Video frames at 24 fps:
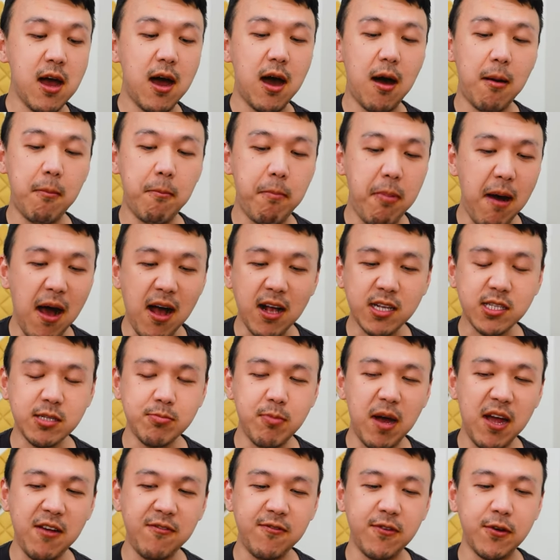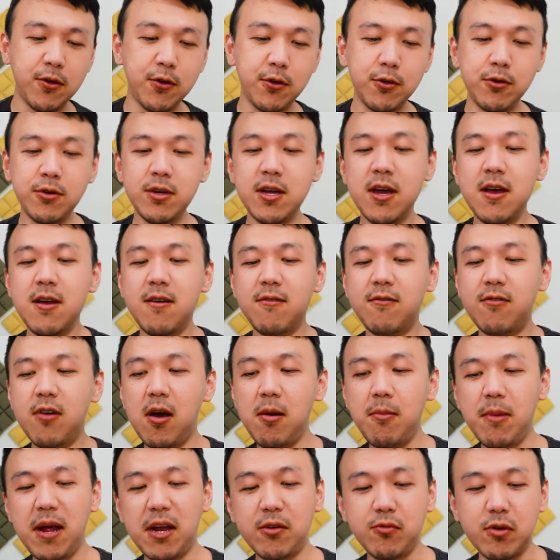unbox my food
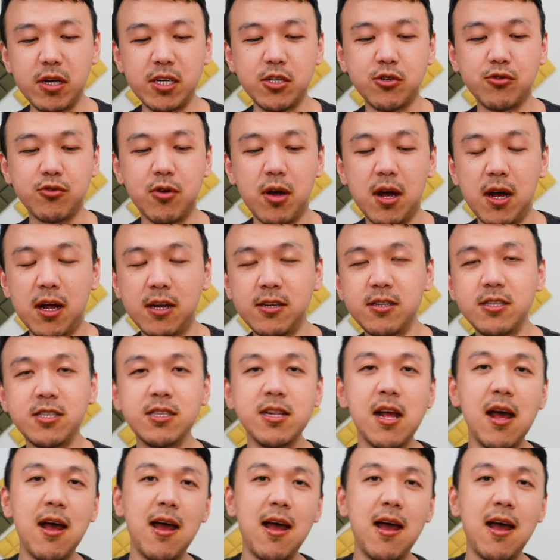from my restaurant